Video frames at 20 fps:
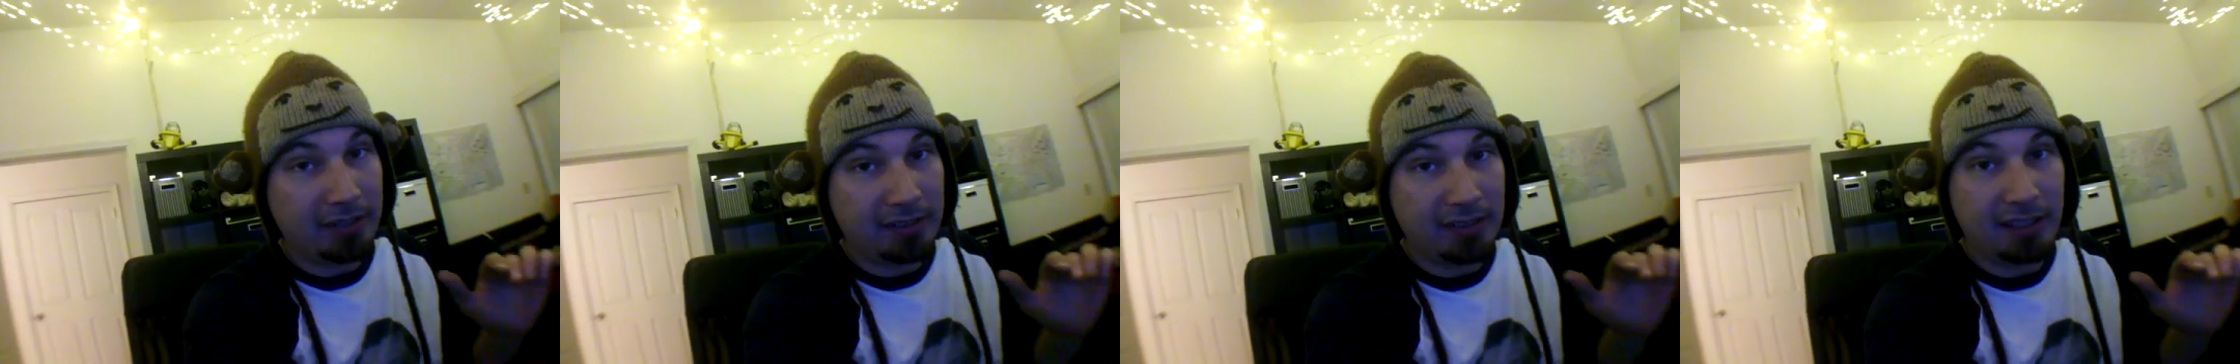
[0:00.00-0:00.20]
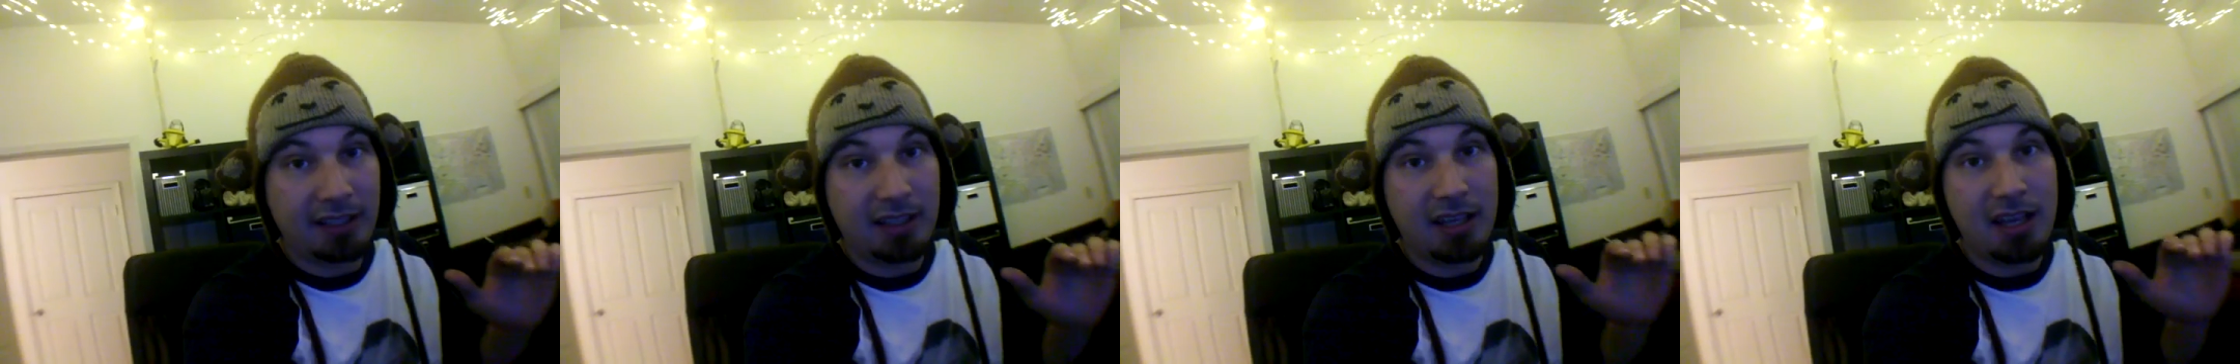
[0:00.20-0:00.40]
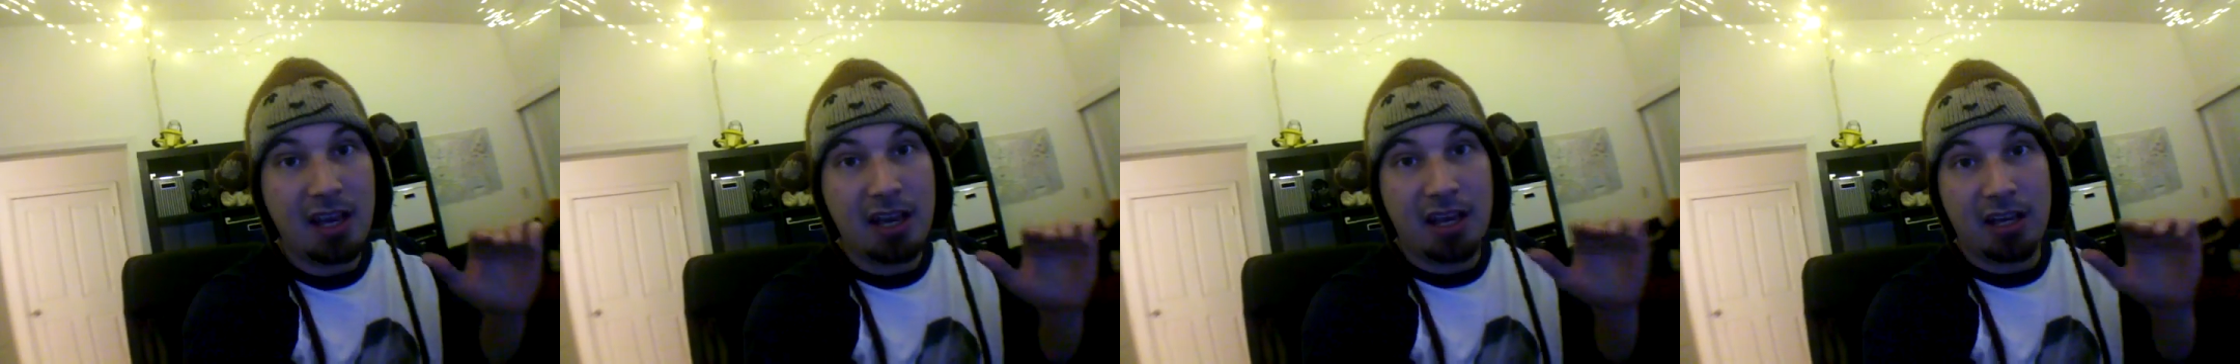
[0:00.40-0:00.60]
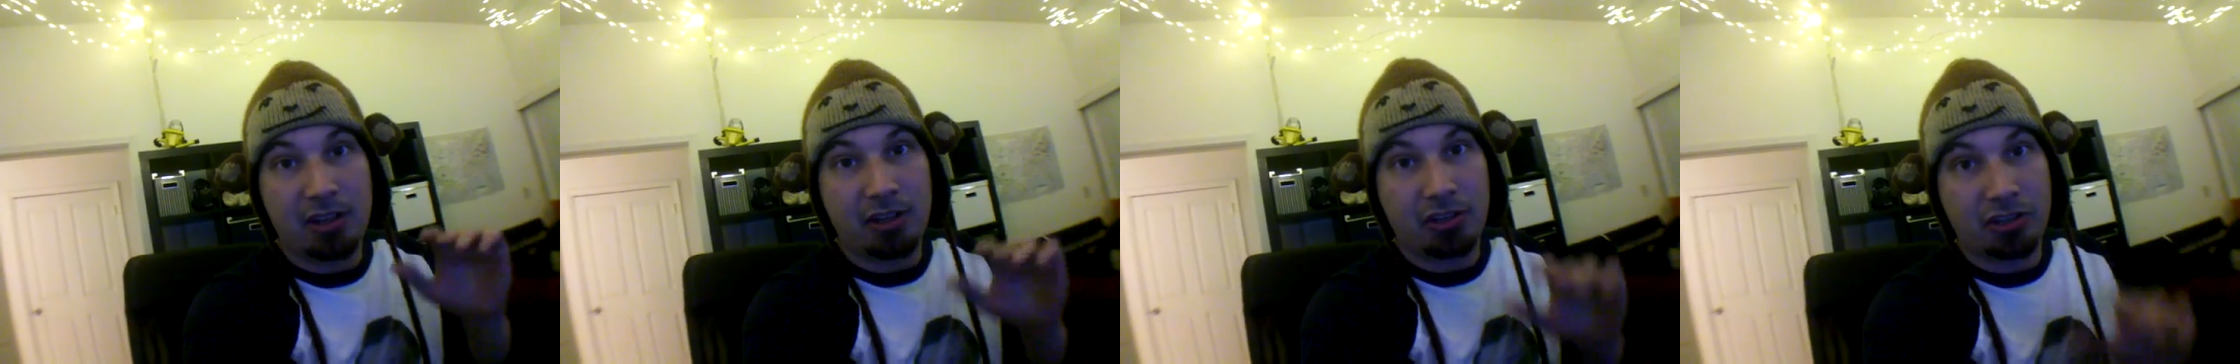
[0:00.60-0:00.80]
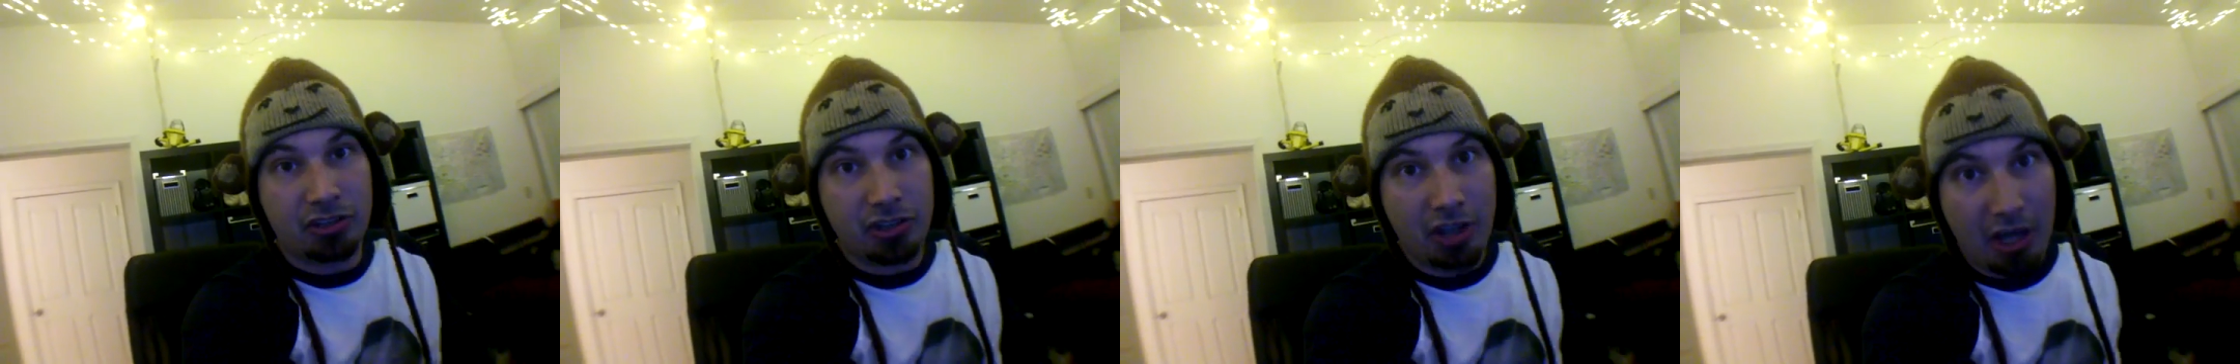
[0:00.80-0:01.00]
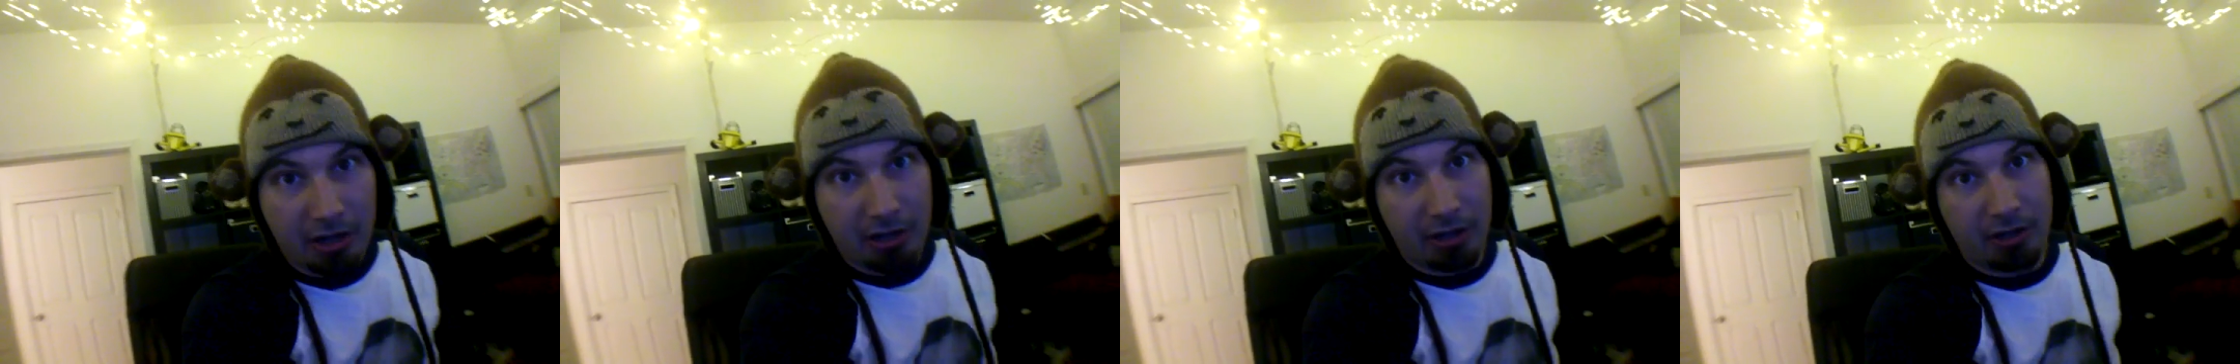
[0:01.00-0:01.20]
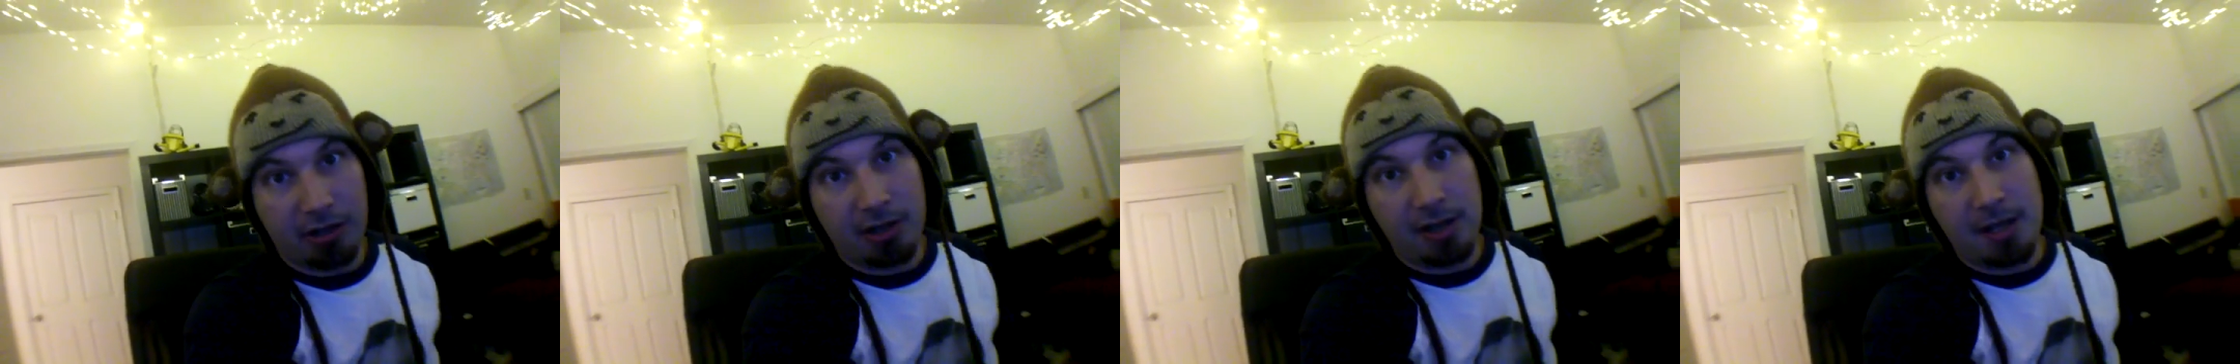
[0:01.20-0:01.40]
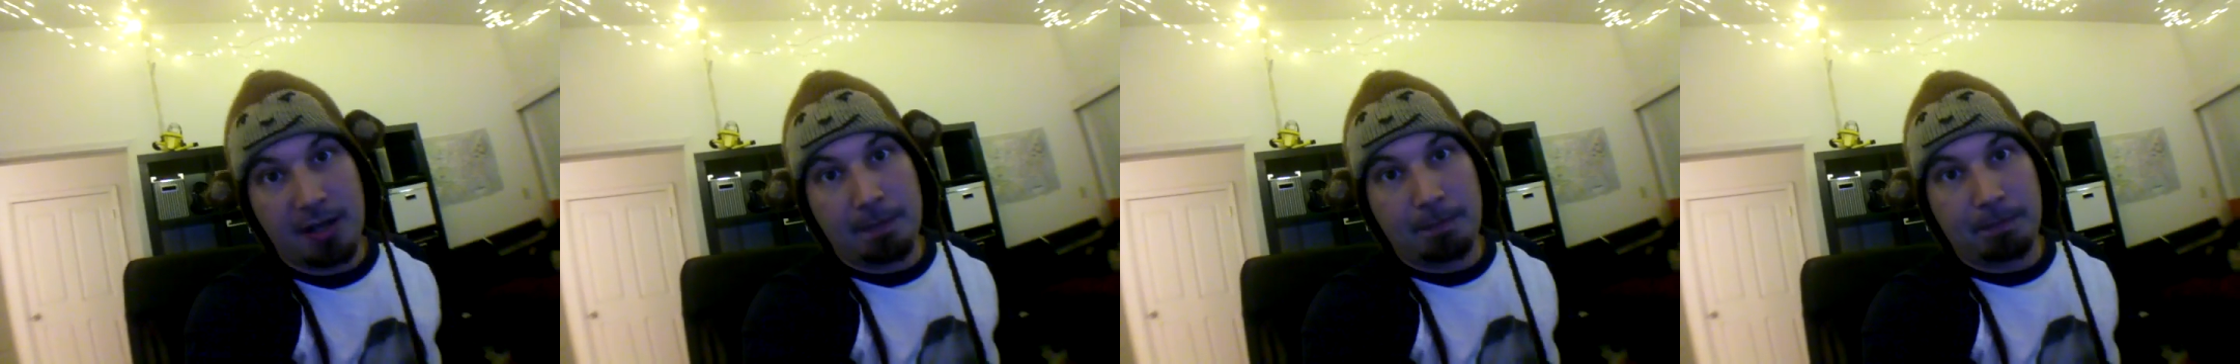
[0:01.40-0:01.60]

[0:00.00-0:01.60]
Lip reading: pressing the shutter